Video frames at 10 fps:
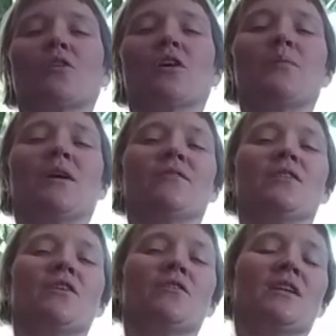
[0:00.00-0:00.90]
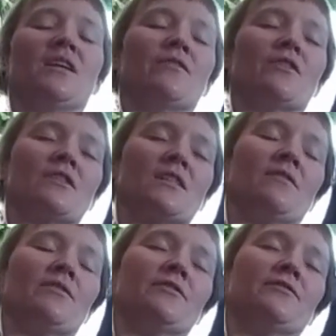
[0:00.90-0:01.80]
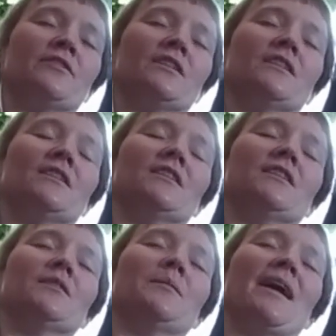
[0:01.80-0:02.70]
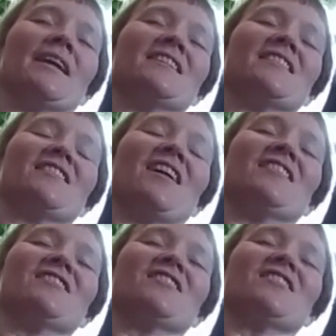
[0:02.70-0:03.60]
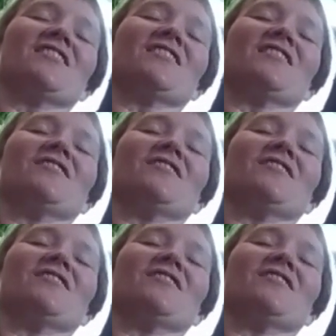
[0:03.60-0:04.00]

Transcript: or above you and give yourself a full body stretch.